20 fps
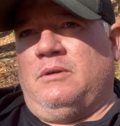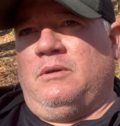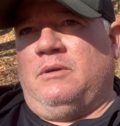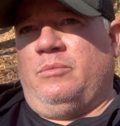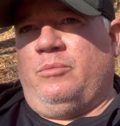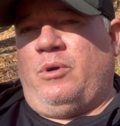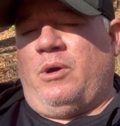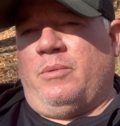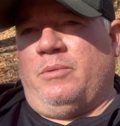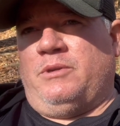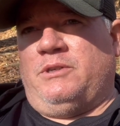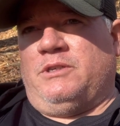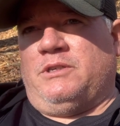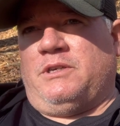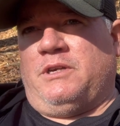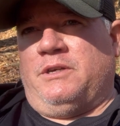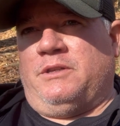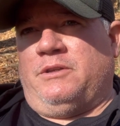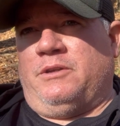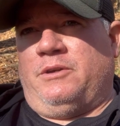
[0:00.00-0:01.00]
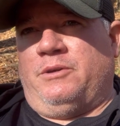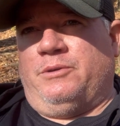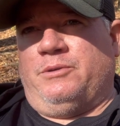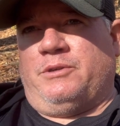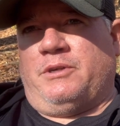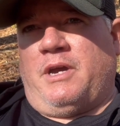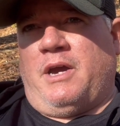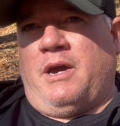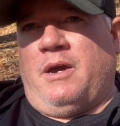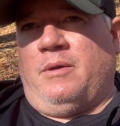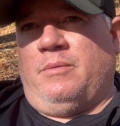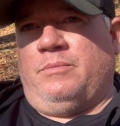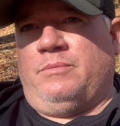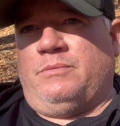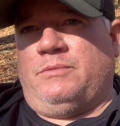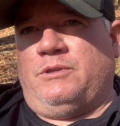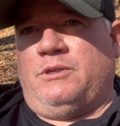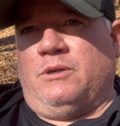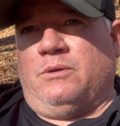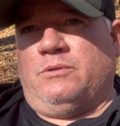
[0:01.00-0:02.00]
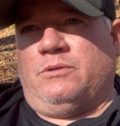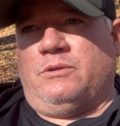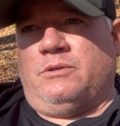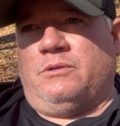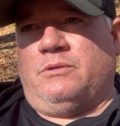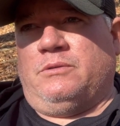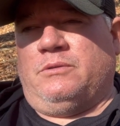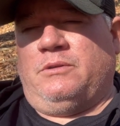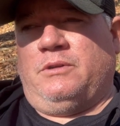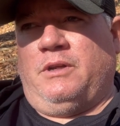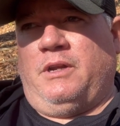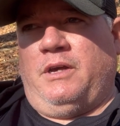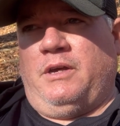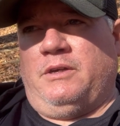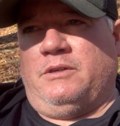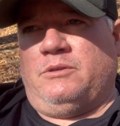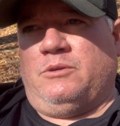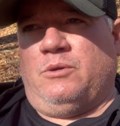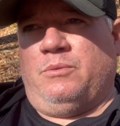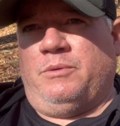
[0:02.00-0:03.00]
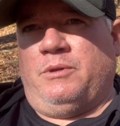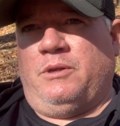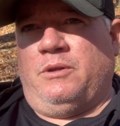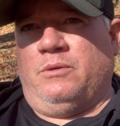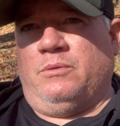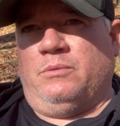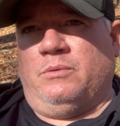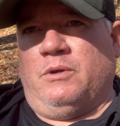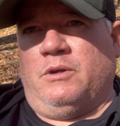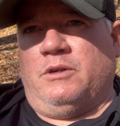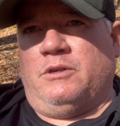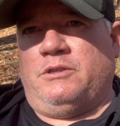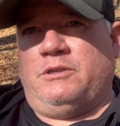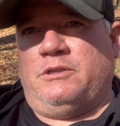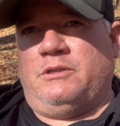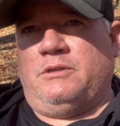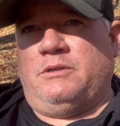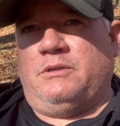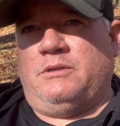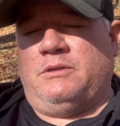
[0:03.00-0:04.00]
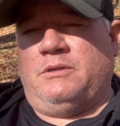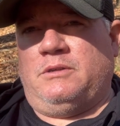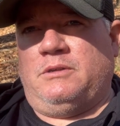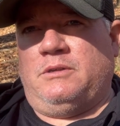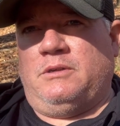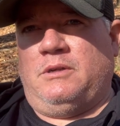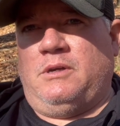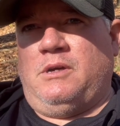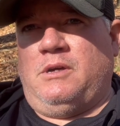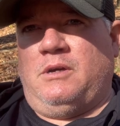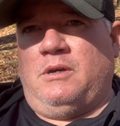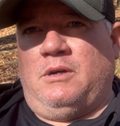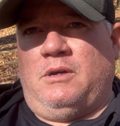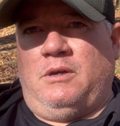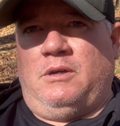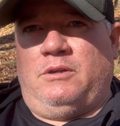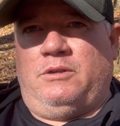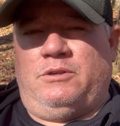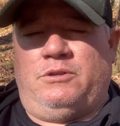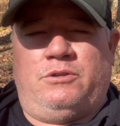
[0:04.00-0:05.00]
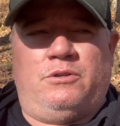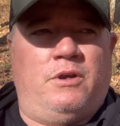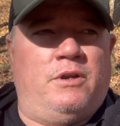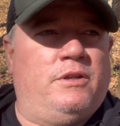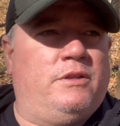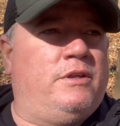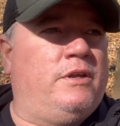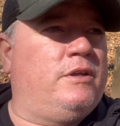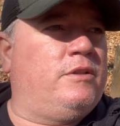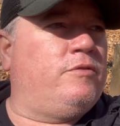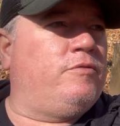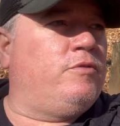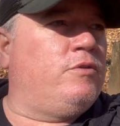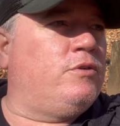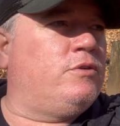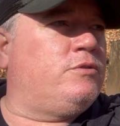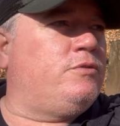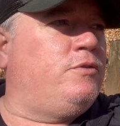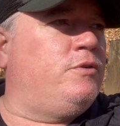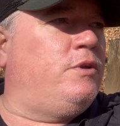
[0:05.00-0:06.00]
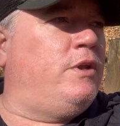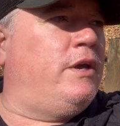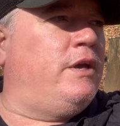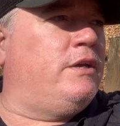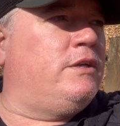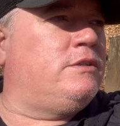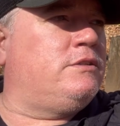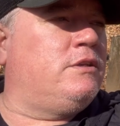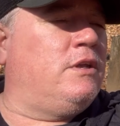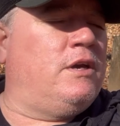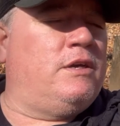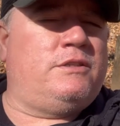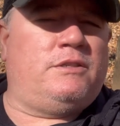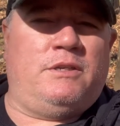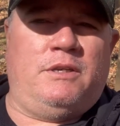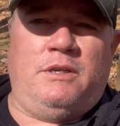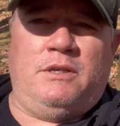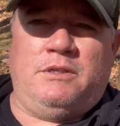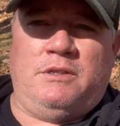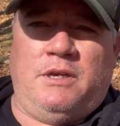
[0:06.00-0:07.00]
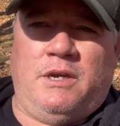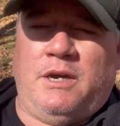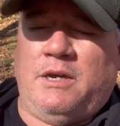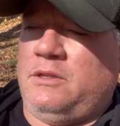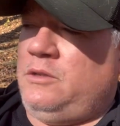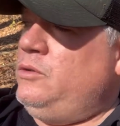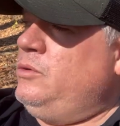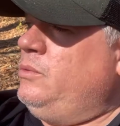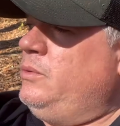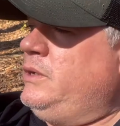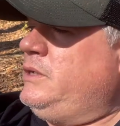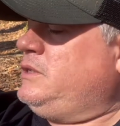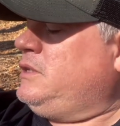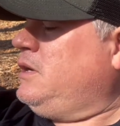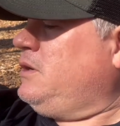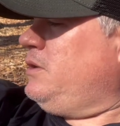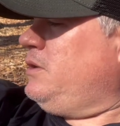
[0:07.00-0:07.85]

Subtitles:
Probably just get to Gooch Gap Shelter today, so I'm in no rush. Just trying to take the first few days nice and easy. I got 2 weeks out